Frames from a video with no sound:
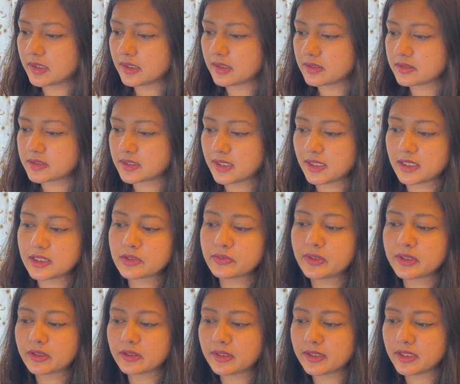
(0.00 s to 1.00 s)
See, it's
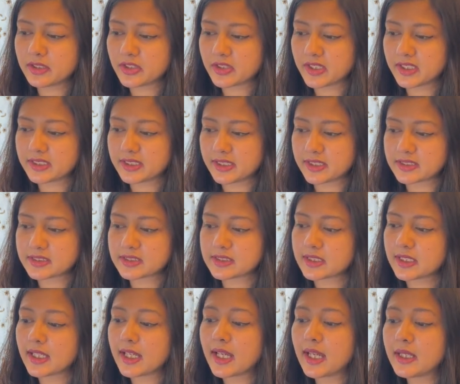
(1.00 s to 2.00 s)
returning three things
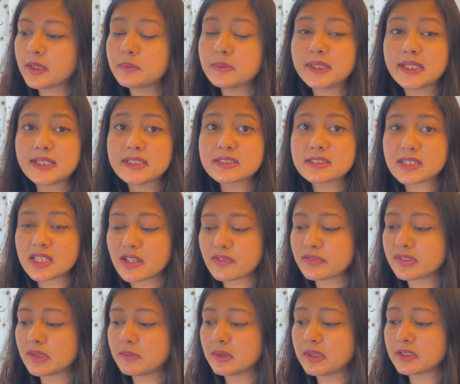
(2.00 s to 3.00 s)
and we can
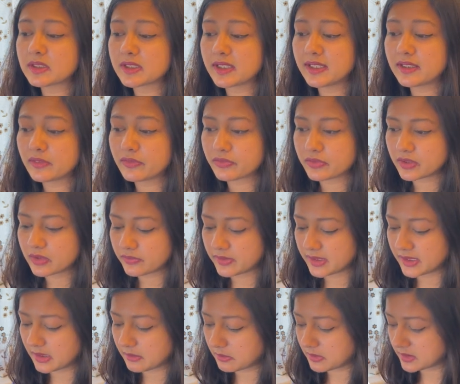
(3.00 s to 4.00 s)
save them in three different
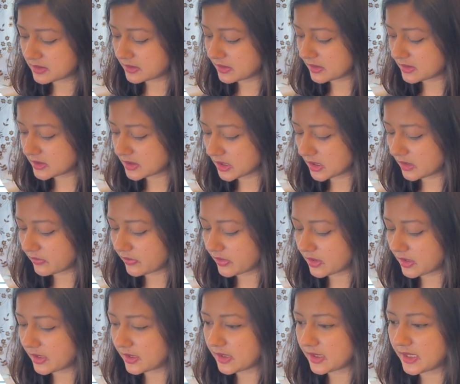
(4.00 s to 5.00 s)
variables. Let's say if I
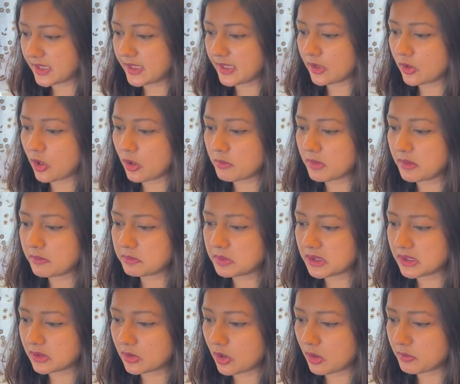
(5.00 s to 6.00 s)
write A,
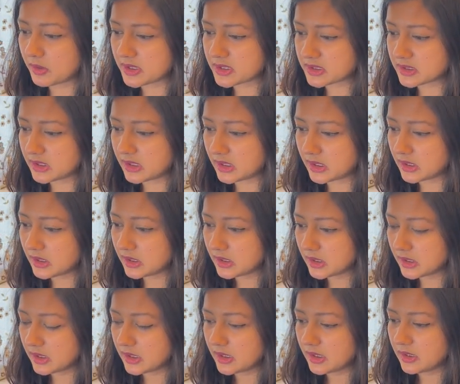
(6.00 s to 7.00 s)
B, C
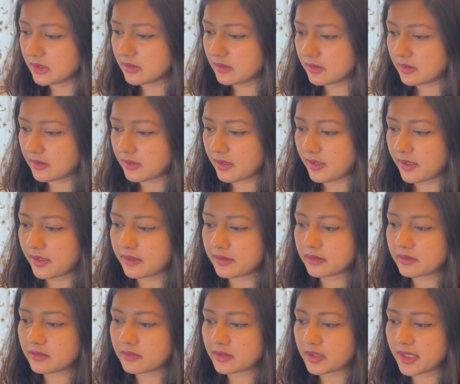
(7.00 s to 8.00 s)

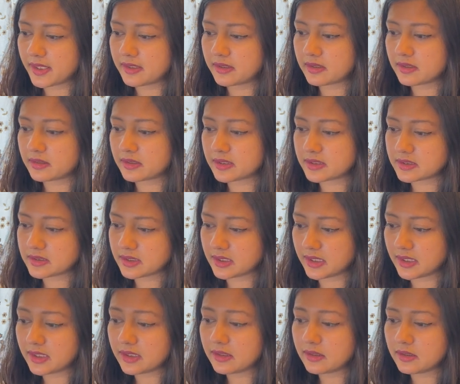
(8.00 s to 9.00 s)
and write this
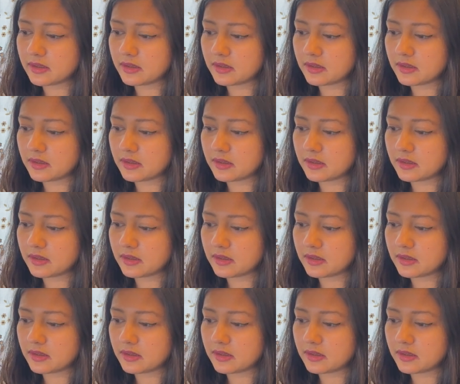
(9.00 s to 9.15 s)
thing.